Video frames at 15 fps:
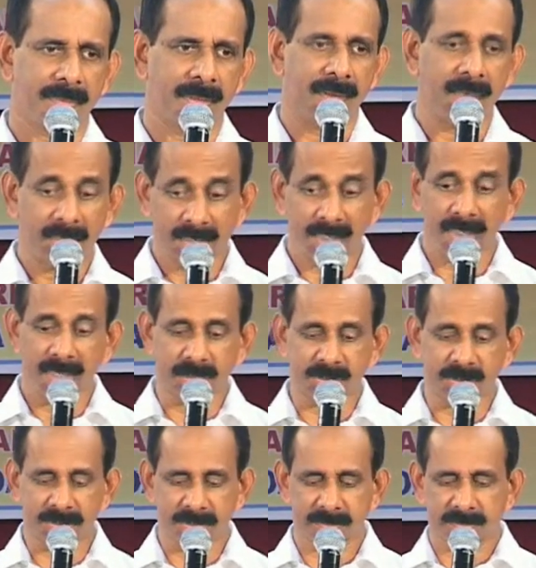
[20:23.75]
I
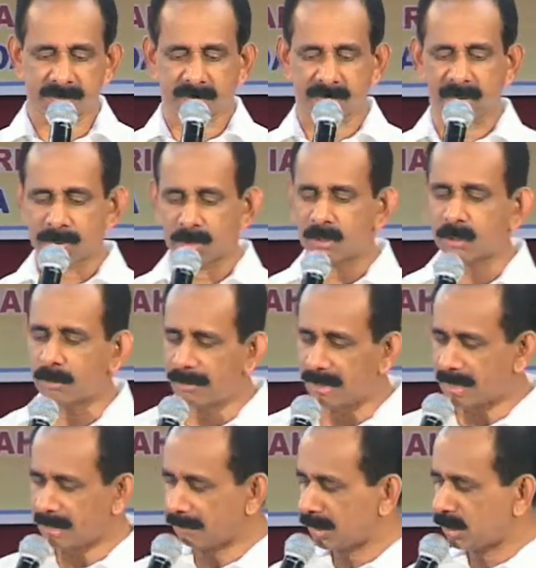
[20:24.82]
realize I am not
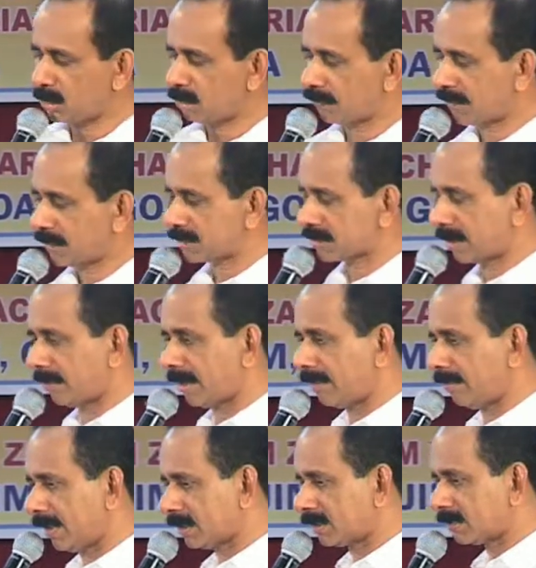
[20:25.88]
obeying many of his
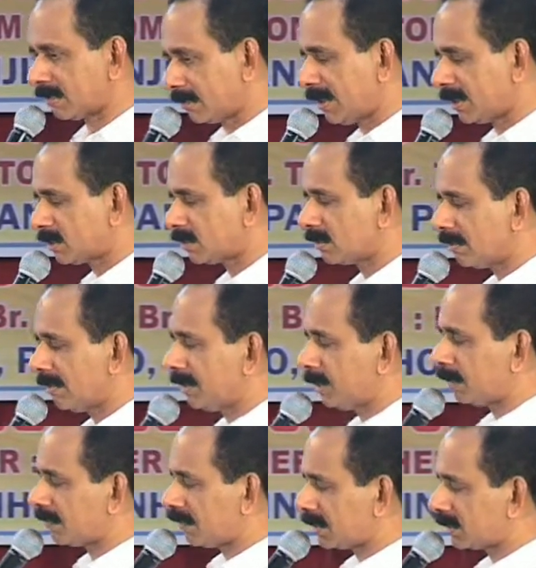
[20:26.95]
commandments, means many
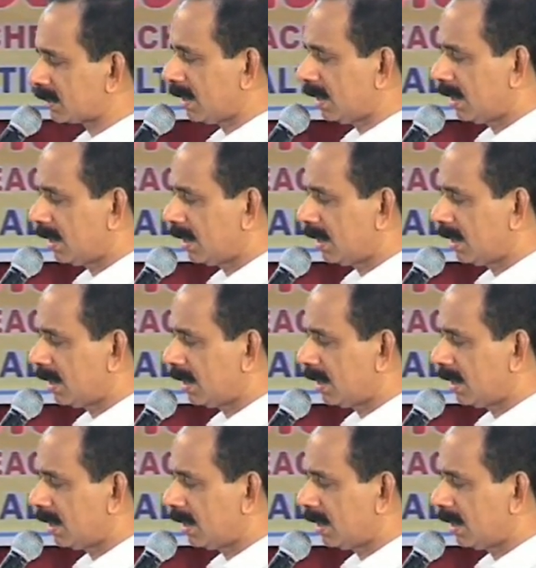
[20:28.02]
of his